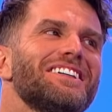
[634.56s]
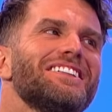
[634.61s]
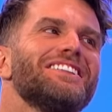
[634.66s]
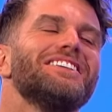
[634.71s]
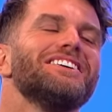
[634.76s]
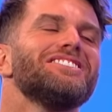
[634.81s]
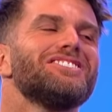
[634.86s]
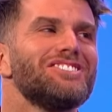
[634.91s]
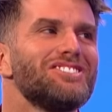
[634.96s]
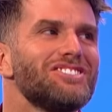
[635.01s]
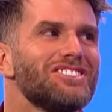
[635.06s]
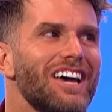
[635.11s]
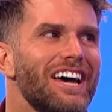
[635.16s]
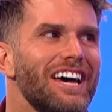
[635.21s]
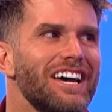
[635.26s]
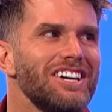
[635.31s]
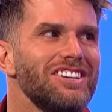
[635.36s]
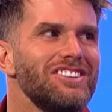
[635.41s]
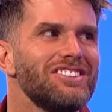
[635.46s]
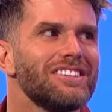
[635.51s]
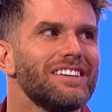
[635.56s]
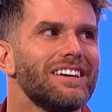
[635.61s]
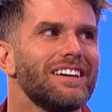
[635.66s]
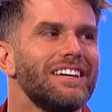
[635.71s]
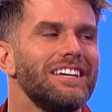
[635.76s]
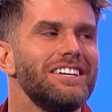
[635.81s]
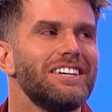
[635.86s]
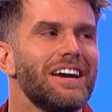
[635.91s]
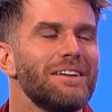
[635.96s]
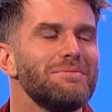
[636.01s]
This is Zaid.
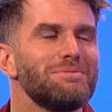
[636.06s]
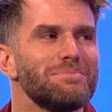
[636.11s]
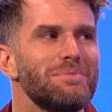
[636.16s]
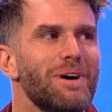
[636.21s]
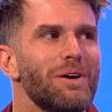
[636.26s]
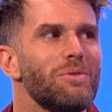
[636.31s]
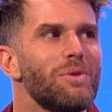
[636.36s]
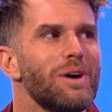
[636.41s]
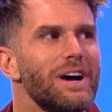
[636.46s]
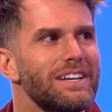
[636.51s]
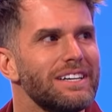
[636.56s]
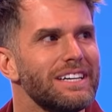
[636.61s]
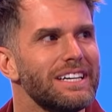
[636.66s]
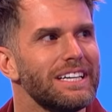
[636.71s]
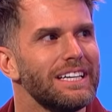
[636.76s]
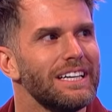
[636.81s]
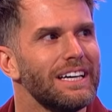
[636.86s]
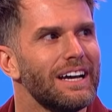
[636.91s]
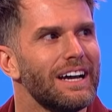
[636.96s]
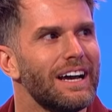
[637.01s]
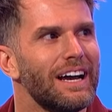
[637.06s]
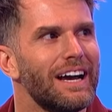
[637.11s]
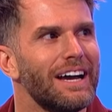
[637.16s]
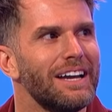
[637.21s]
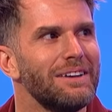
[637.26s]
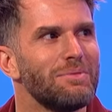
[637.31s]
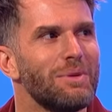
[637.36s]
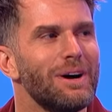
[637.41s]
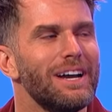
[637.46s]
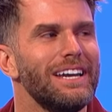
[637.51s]
He came to my wedding,
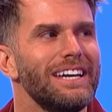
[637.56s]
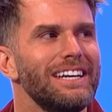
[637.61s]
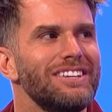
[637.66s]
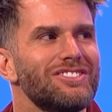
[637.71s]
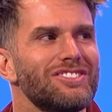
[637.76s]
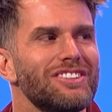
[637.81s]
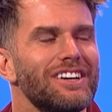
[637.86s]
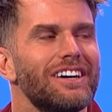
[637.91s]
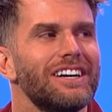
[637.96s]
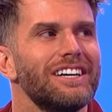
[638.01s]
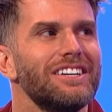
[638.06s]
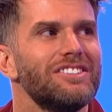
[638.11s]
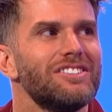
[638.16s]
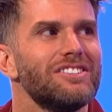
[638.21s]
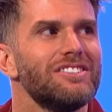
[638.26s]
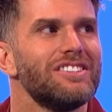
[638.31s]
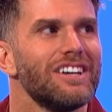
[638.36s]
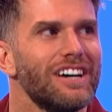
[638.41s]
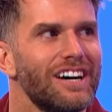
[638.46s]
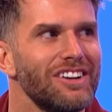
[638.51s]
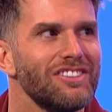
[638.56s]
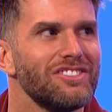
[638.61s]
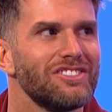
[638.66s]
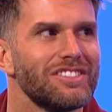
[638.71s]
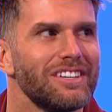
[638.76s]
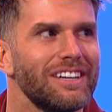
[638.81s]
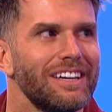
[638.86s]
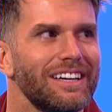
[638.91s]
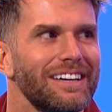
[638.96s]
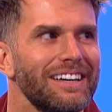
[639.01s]
and when he started
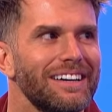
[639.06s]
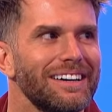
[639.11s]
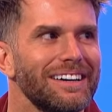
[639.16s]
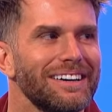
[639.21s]
dancing,